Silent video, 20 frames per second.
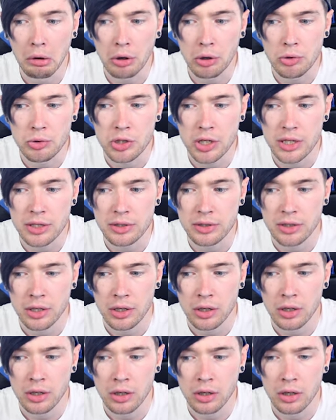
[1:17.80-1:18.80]
Oh, geez.
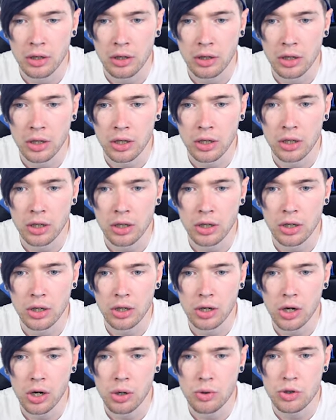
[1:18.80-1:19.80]

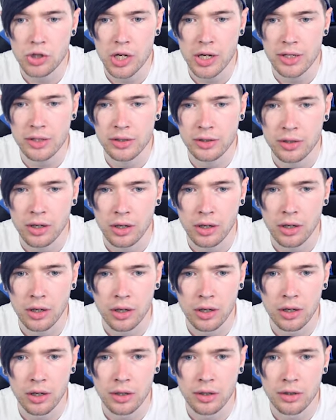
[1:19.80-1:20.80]
Oh, geez.
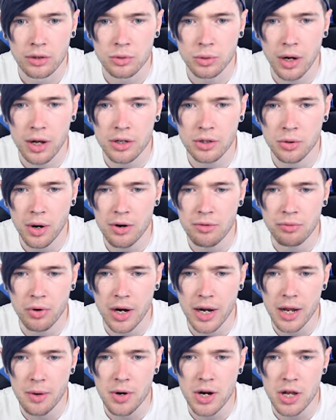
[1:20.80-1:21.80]
Do I, do I
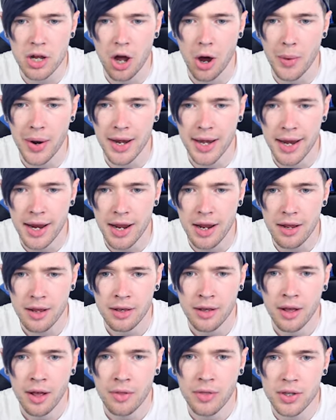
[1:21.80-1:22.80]
really want to go in here?
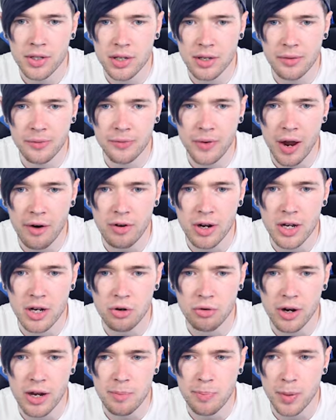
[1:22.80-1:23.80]
This is very
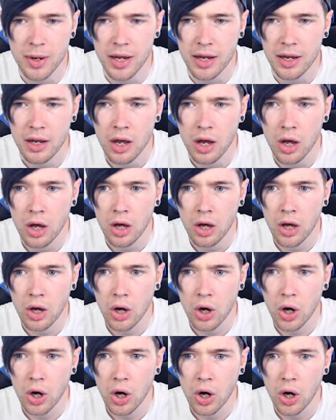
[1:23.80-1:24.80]
creepy.
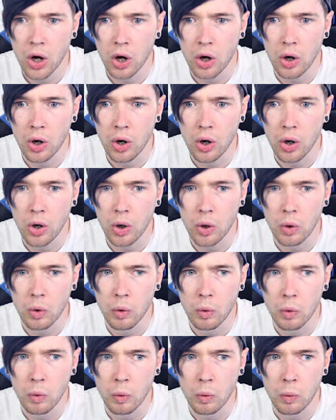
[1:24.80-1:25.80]

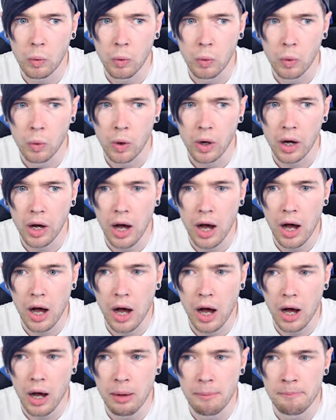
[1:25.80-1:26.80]
Oh.
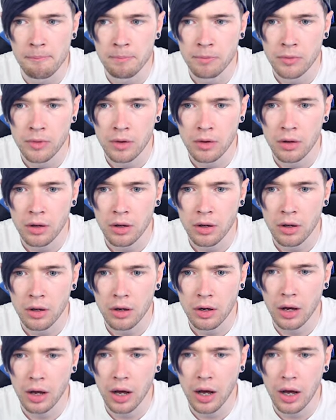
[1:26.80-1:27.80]
Um.
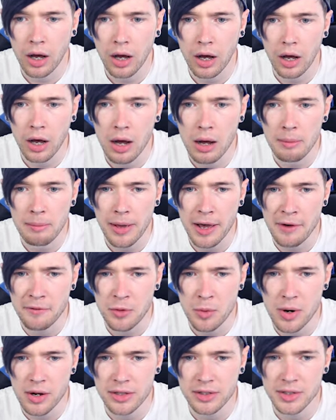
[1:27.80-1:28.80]
Um,
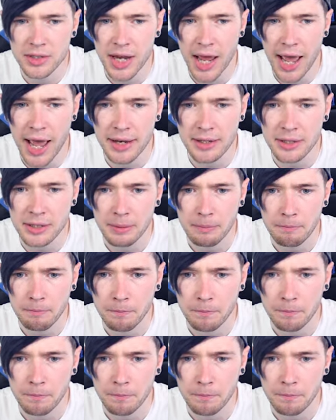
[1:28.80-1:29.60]
everyone's dead.